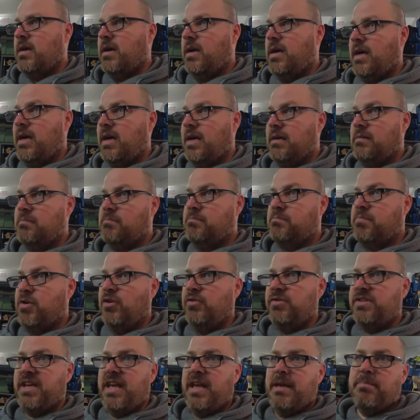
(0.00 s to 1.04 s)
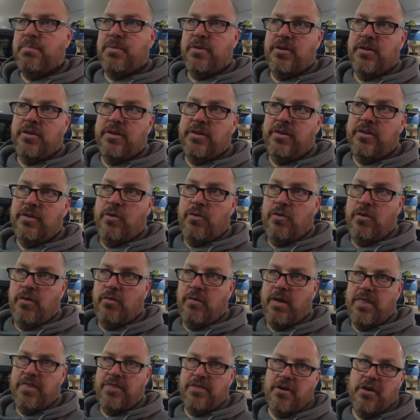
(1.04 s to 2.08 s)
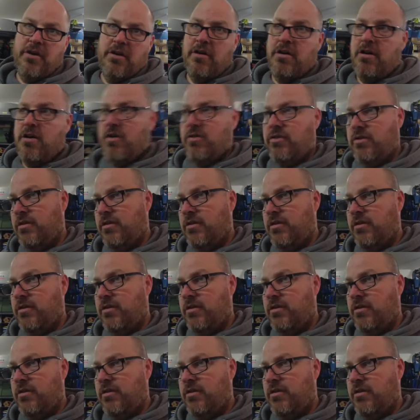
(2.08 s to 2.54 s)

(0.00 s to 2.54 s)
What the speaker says: Pro Taper or Renthal,